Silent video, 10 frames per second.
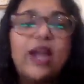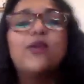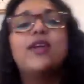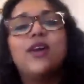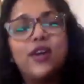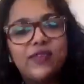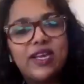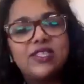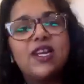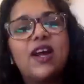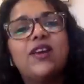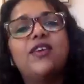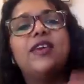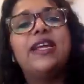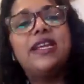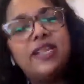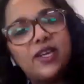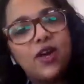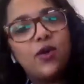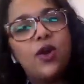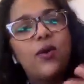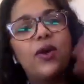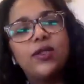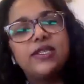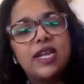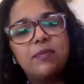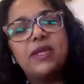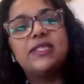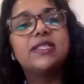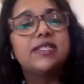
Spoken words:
I'd only heard of Kickstarter and Indiegogo and all these kind of places,